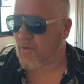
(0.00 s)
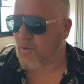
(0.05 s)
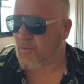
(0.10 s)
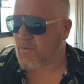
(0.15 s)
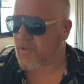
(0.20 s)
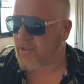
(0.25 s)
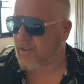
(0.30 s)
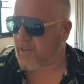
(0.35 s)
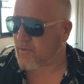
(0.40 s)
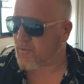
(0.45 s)
what
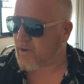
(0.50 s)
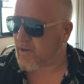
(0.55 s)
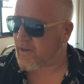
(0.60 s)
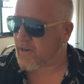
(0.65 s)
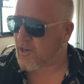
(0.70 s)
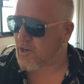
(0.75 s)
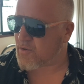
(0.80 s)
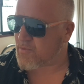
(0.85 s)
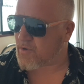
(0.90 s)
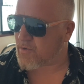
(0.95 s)
was it? What did
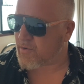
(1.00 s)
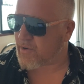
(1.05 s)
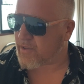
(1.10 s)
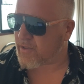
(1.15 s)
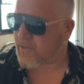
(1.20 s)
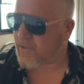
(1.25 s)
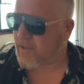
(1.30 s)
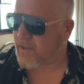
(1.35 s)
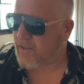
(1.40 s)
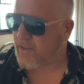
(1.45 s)
I come up
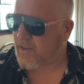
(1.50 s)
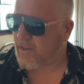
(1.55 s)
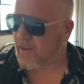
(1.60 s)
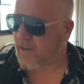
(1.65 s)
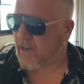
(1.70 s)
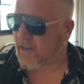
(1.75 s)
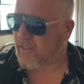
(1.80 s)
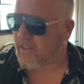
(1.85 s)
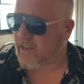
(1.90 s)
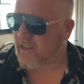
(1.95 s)
with?
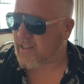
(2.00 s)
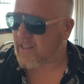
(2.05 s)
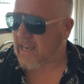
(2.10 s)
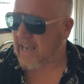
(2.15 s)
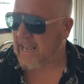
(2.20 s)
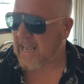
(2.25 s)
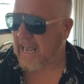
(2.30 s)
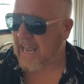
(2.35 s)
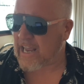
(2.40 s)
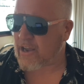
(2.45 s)
I think it's
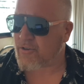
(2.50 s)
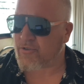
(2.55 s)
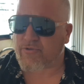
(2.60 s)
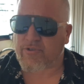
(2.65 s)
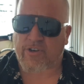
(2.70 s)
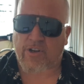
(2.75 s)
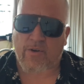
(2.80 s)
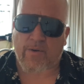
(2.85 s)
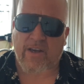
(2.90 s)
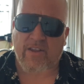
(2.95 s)

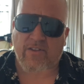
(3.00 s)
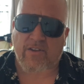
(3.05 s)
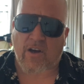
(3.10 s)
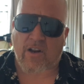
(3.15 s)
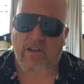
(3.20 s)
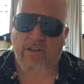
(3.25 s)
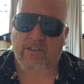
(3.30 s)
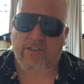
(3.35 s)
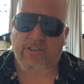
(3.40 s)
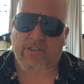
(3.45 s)

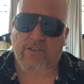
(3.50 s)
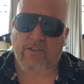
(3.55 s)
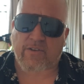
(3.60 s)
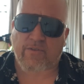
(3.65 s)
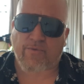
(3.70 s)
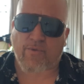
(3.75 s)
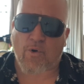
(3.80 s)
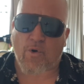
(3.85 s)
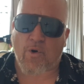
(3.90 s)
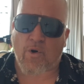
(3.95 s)
$800
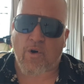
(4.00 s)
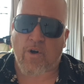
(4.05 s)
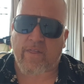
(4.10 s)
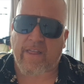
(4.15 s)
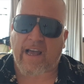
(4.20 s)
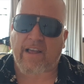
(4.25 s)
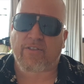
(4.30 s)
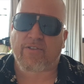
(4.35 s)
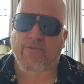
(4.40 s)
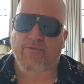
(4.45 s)
for
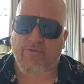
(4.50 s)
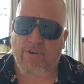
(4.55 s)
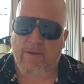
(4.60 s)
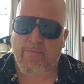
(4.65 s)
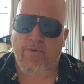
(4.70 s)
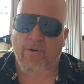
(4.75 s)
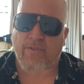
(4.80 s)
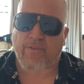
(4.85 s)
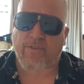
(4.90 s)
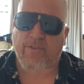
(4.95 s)
that
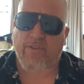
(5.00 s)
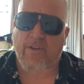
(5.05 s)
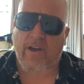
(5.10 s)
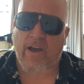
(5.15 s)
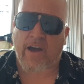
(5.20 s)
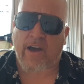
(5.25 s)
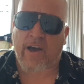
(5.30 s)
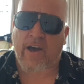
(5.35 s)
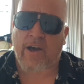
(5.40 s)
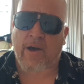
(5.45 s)

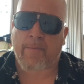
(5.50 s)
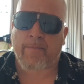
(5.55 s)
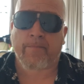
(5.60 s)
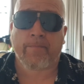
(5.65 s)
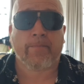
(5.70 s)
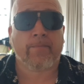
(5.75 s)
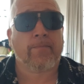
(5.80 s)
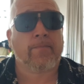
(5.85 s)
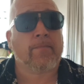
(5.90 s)
3-month